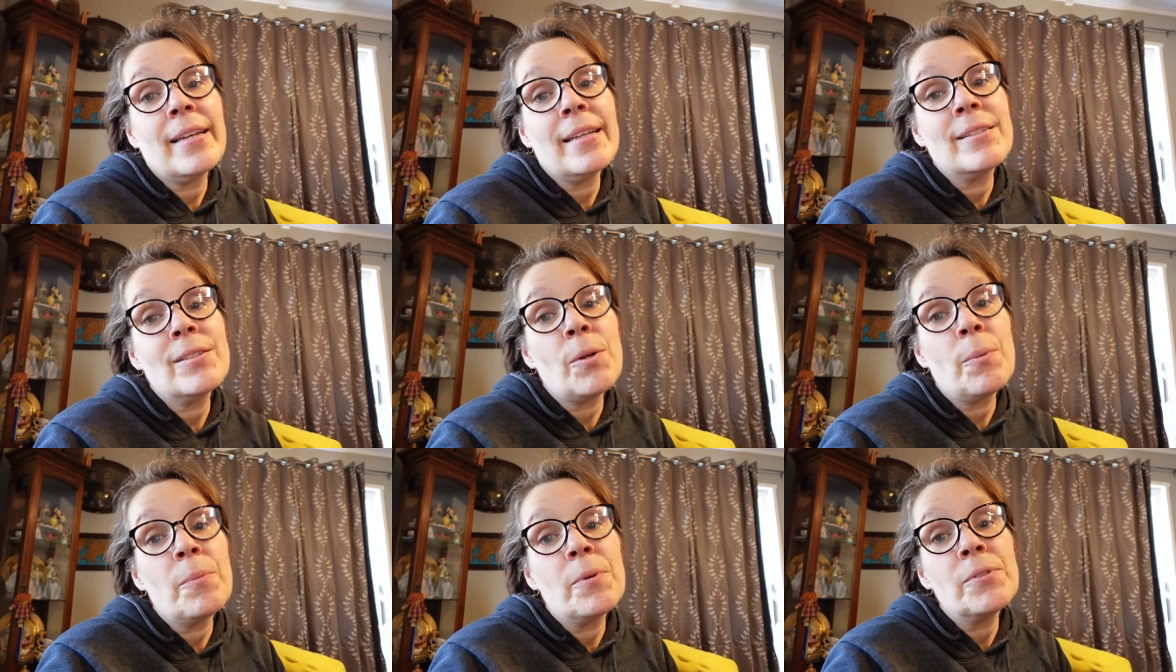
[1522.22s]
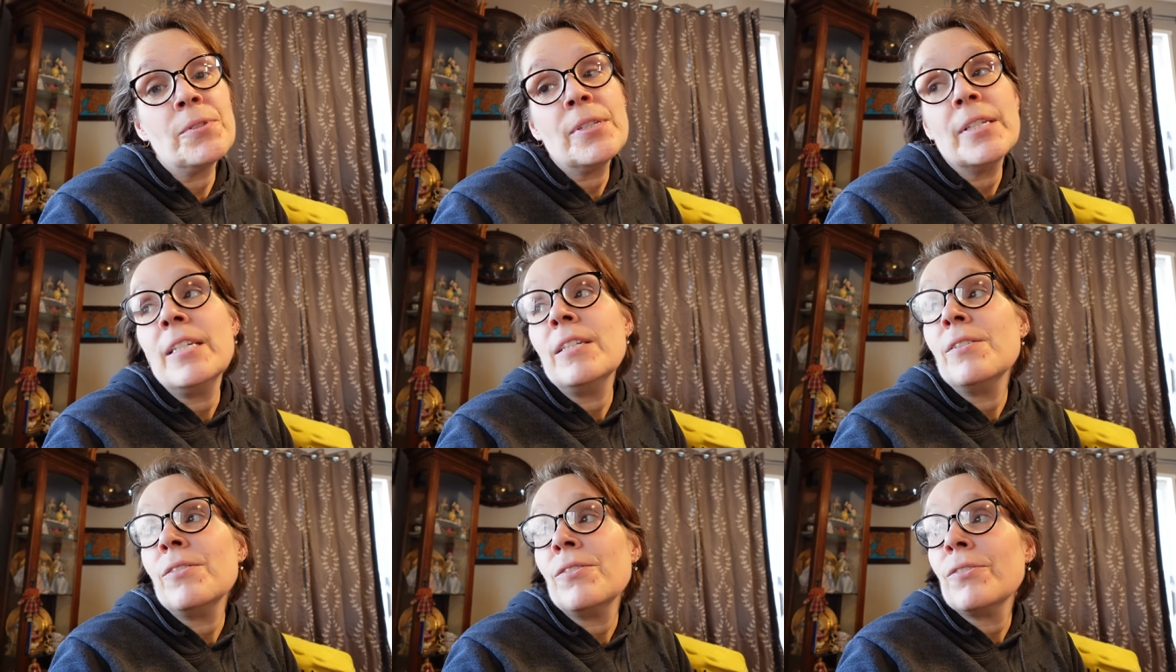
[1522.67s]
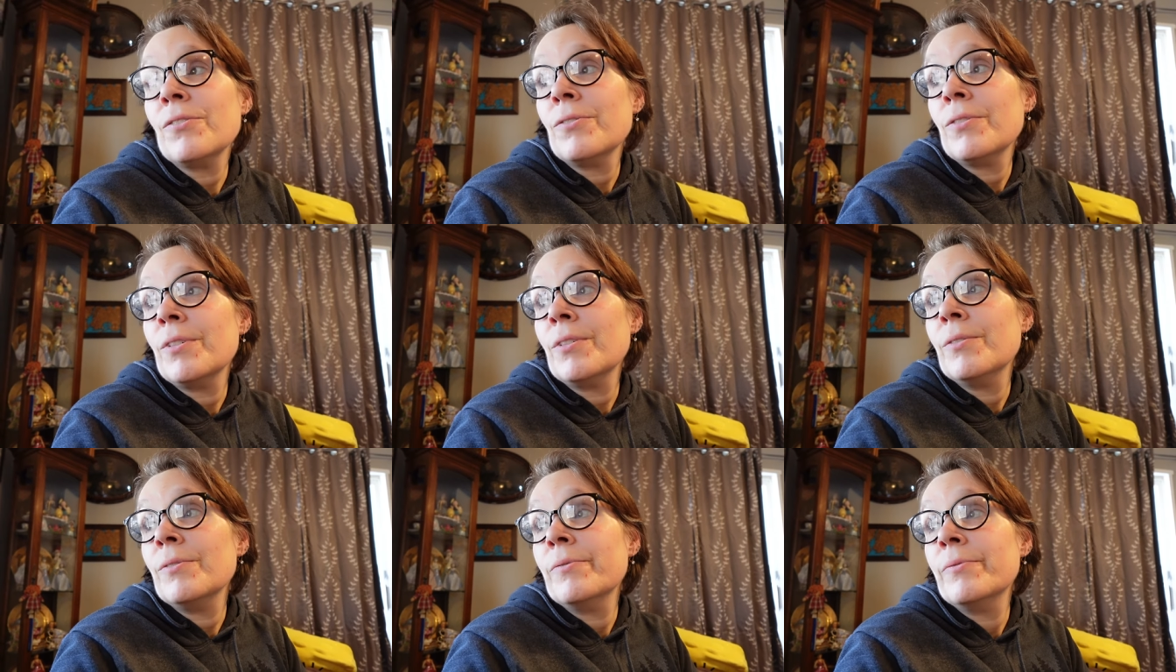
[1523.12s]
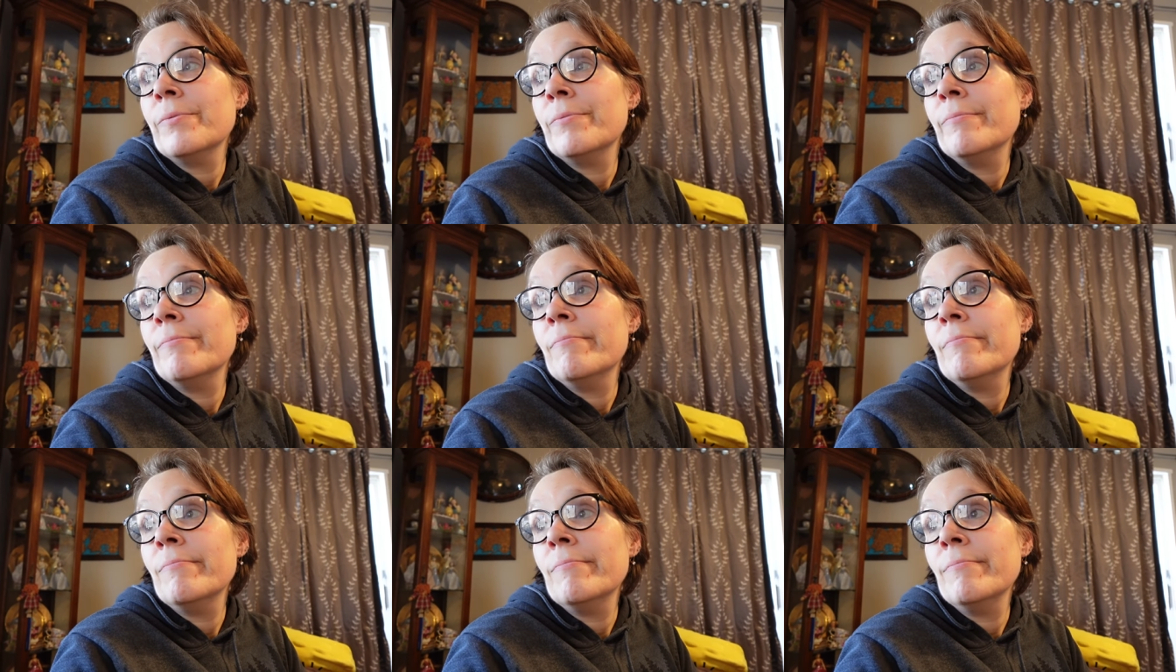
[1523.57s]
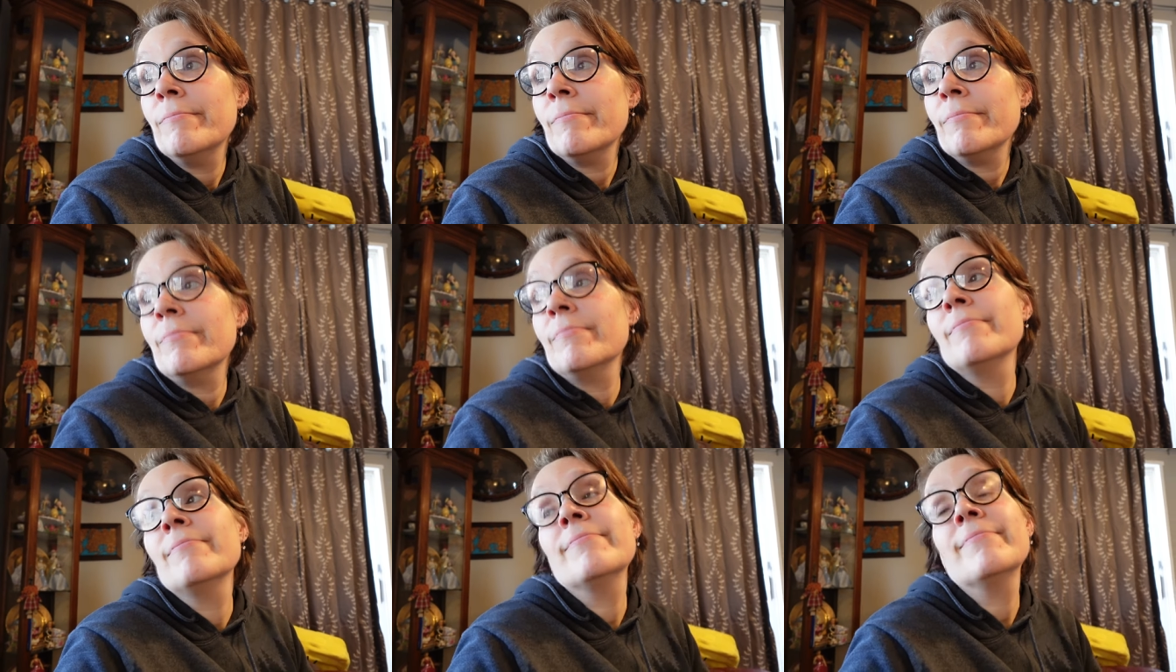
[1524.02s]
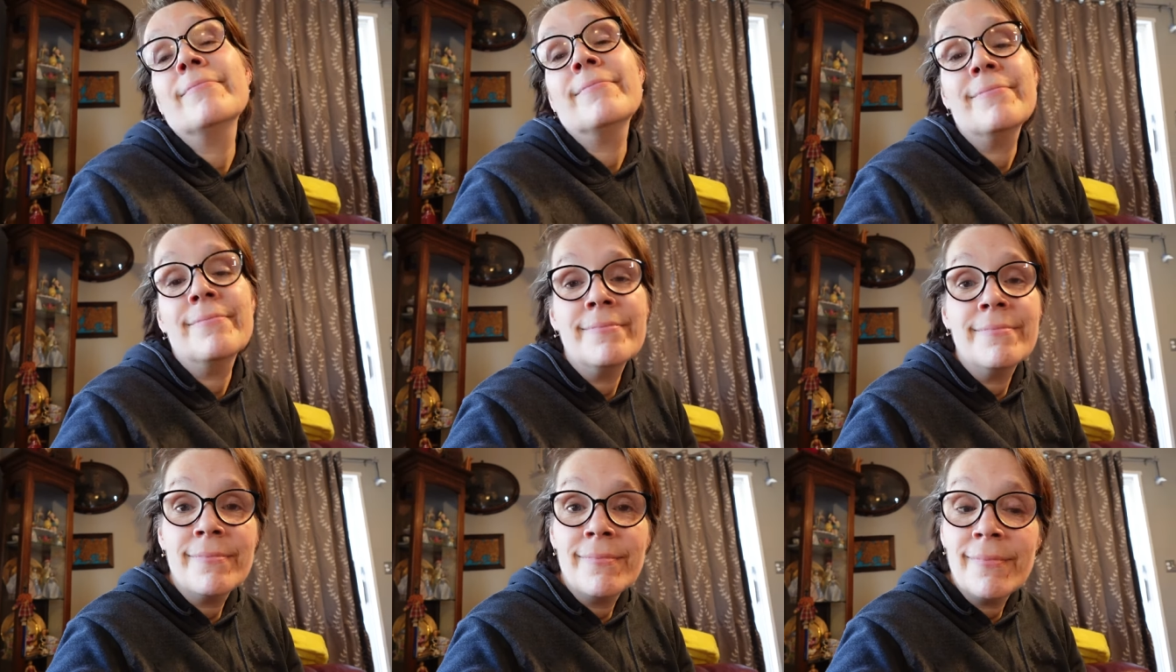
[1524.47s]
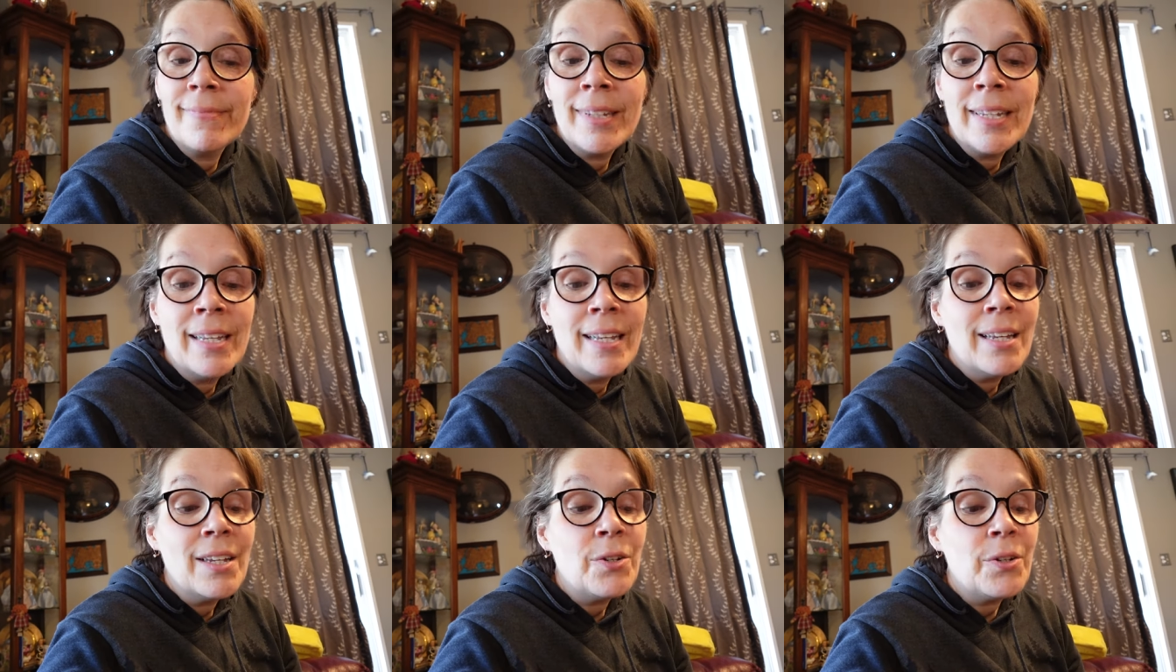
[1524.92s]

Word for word: It's almost Easter too. Oh my goodness.